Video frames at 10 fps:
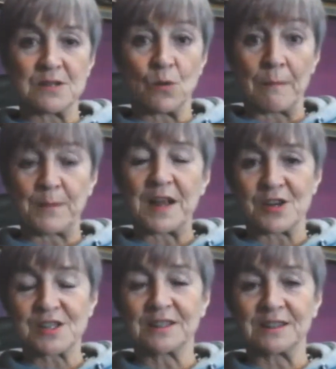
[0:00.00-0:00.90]
So I'm
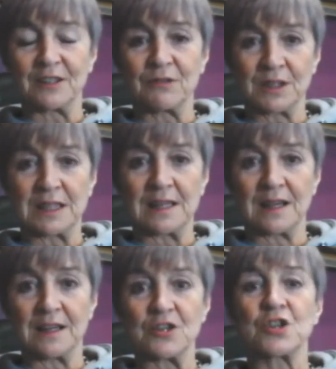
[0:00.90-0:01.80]
personally really
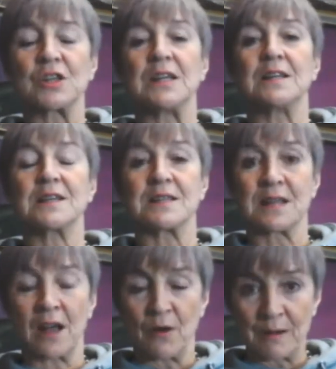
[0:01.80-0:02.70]
intrigued as
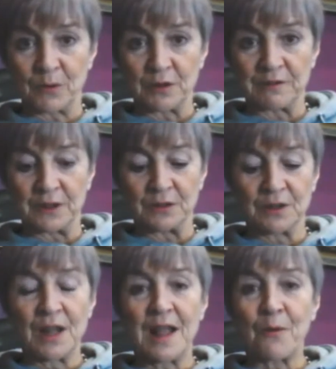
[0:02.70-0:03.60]
to how I'm going to feel
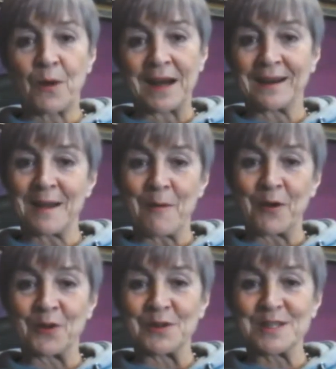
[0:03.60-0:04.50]
when I come
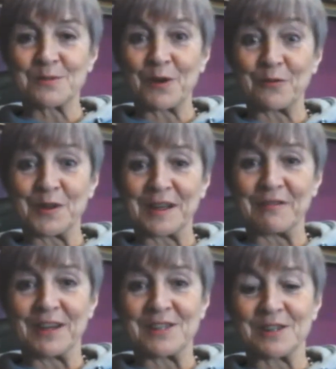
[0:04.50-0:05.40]
out of this 12-week
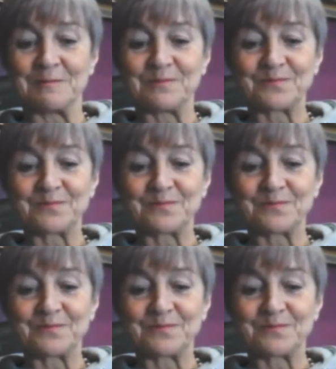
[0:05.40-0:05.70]
adventure.